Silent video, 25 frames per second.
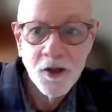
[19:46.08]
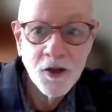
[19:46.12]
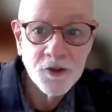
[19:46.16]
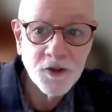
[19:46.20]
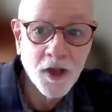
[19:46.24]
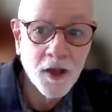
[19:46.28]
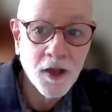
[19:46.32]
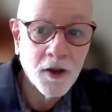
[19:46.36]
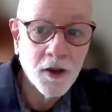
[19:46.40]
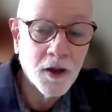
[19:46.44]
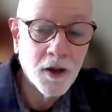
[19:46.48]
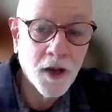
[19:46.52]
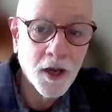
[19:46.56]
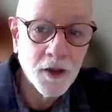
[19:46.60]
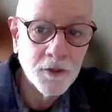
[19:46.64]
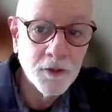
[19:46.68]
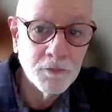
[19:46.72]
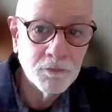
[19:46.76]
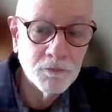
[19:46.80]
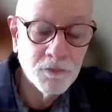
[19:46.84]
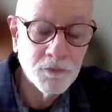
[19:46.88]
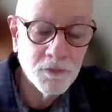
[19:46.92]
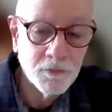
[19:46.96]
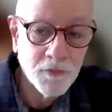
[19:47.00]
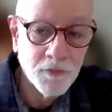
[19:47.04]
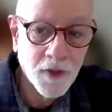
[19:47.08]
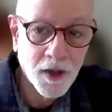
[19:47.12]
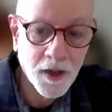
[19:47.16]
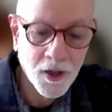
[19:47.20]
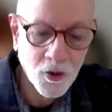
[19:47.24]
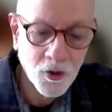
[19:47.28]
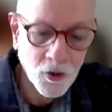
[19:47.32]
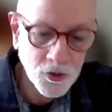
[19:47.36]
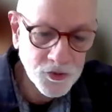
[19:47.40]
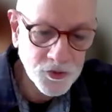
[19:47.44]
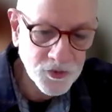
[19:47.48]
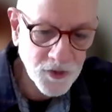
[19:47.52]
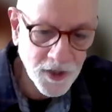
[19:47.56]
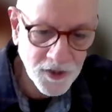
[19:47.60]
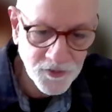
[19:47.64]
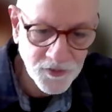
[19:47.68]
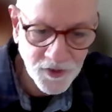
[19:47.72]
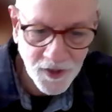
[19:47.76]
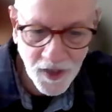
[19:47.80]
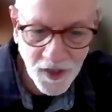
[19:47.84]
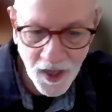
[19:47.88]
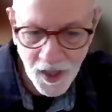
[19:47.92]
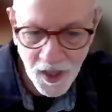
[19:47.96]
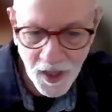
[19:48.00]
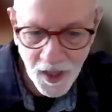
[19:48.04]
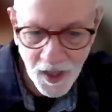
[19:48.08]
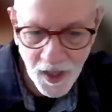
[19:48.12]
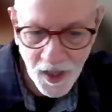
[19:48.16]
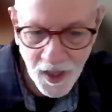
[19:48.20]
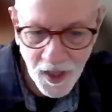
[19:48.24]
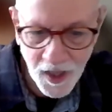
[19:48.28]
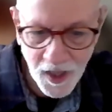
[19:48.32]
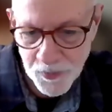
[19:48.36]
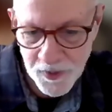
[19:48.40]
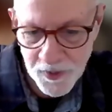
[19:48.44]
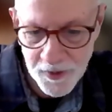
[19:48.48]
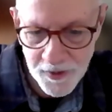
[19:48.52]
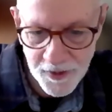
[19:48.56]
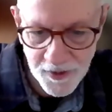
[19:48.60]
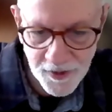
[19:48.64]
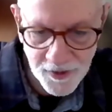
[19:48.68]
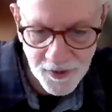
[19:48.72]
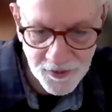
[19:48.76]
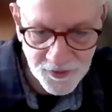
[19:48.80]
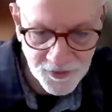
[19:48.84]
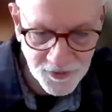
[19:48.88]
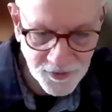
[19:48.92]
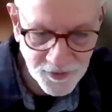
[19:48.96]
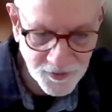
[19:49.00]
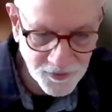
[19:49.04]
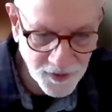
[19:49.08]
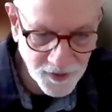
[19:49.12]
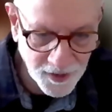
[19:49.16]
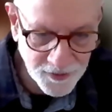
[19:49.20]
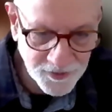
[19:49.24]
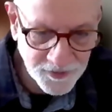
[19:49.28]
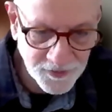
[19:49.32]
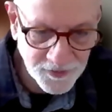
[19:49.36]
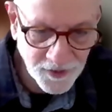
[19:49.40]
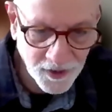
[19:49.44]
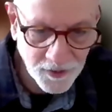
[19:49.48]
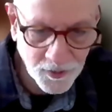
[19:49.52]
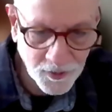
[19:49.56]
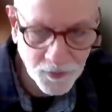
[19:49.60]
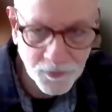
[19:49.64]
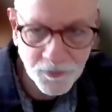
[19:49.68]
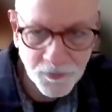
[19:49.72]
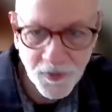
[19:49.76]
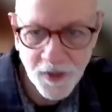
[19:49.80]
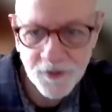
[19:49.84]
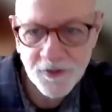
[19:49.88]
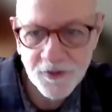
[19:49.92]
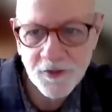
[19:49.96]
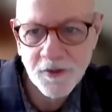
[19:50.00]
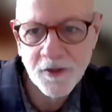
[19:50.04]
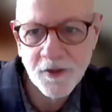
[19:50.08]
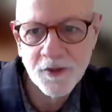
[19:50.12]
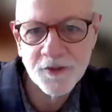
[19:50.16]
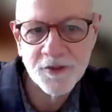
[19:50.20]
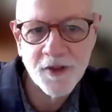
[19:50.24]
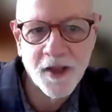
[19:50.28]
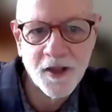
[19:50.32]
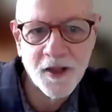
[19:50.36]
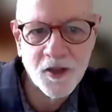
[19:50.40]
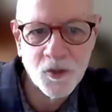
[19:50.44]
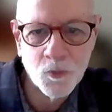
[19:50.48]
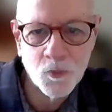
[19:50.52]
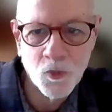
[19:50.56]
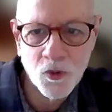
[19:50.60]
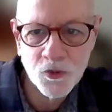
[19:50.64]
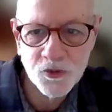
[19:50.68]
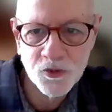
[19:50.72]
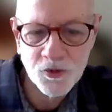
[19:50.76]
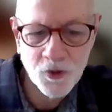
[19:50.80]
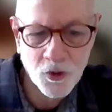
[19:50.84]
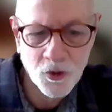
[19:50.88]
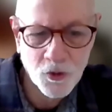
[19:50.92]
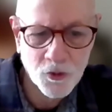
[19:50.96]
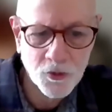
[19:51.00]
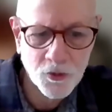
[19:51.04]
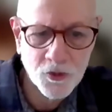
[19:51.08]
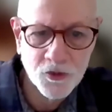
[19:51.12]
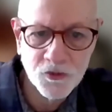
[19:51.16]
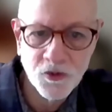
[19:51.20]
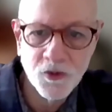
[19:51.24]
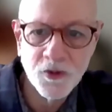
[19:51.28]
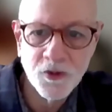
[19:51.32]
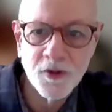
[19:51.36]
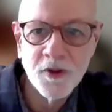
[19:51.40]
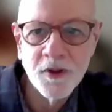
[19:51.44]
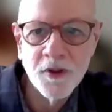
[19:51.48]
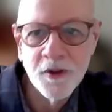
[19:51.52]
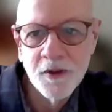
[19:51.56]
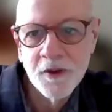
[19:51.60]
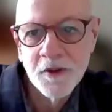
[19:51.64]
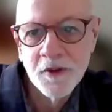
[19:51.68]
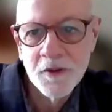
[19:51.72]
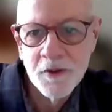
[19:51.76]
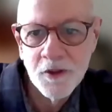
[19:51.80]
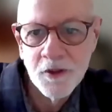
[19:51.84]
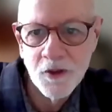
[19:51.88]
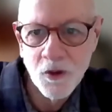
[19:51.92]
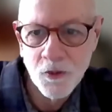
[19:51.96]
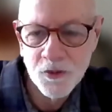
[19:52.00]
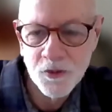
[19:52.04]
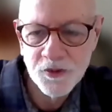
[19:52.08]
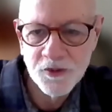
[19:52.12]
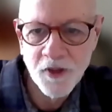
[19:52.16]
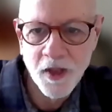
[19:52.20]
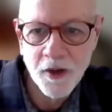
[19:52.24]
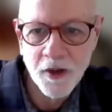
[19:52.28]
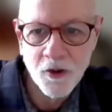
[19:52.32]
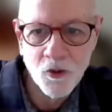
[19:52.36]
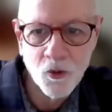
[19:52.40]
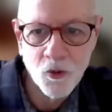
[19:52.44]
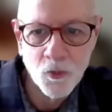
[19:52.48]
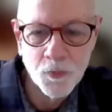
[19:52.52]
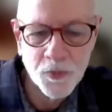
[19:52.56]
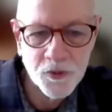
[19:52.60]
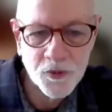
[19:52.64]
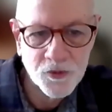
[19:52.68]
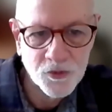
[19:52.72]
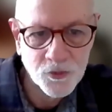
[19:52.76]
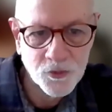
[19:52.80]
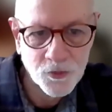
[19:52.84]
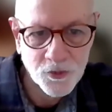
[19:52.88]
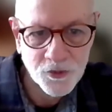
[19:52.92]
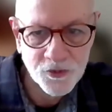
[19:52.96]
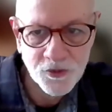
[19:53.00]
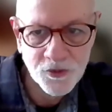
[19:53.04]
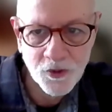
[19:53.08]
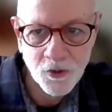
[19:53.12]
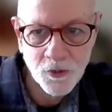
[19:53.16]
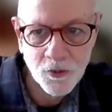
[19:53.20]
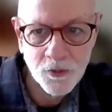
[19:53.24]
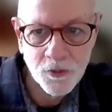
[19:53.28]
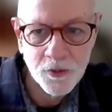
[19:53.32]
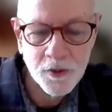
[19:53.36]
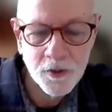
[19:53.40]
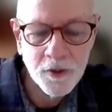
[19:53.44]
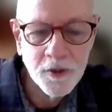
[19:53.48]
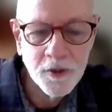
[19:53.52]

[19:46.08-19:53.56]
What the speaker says: I also have a copy of bGeigieZen. That's a Los Alamos code. It's very, it's not an open source code.